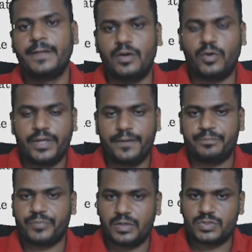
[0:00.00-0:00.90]
Okay,
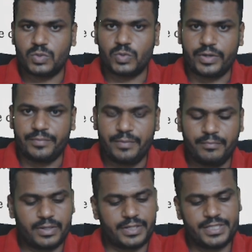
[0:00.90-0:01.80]
so
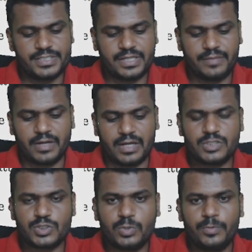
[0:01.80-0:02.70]
remember his name
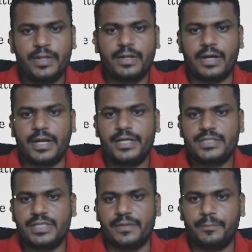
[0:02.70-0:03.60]
also.
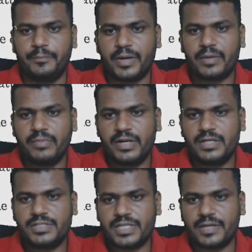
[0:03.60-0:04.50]
And see,
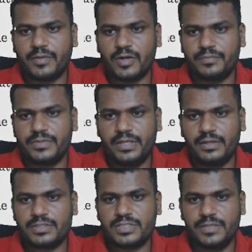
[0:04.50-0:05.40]
permanent chairman of
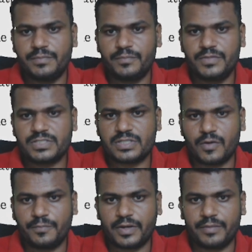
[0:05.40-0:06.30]
the chief of the
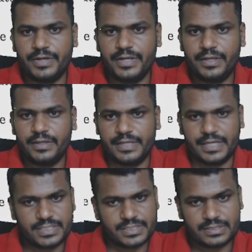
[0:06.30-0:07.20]
staff committee,
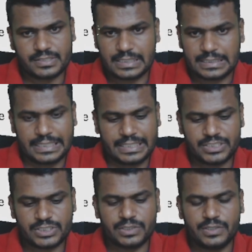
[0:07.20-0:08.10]
yes, that
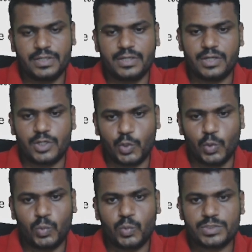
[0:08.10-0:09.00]
is
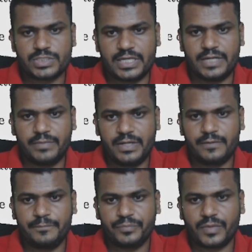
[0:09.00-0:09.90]
true
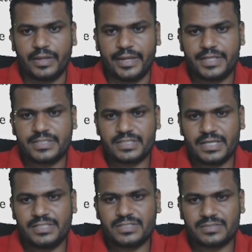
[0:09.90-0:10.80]
statement.
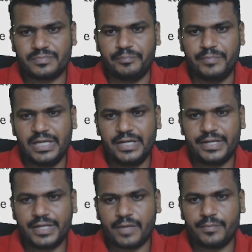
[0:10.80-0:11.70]
Exercise
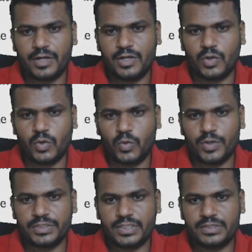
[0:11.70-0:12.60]
military command
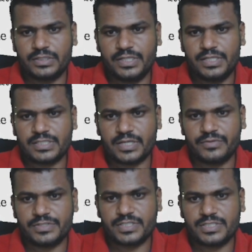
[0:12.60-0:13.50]
over the three
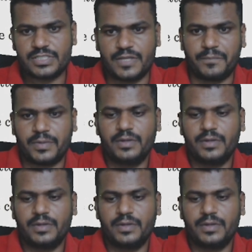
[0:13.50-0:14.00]
services chief.